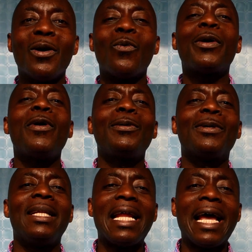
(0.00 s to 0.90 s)
We're going to
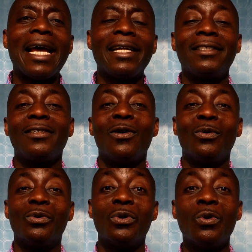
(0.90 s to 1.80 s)
learn
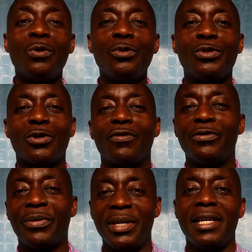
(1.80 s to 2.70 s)
rules of
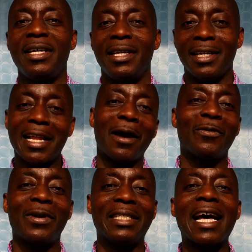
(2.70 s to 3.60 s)
tree
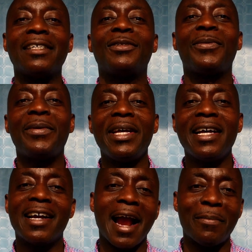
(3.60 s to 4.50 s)
language, that is tree
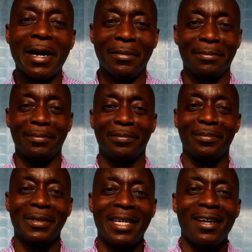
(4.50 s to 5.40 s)
grammar.
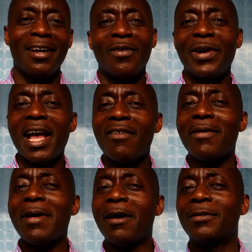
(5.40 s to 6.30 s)
We have
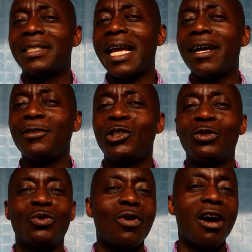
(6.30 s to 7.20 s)
about 10 to
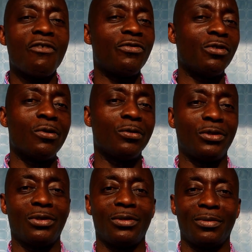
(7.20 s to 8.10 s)
12
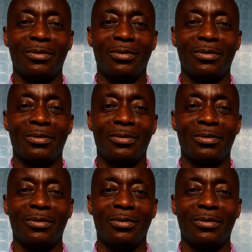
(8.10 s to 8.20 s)
rules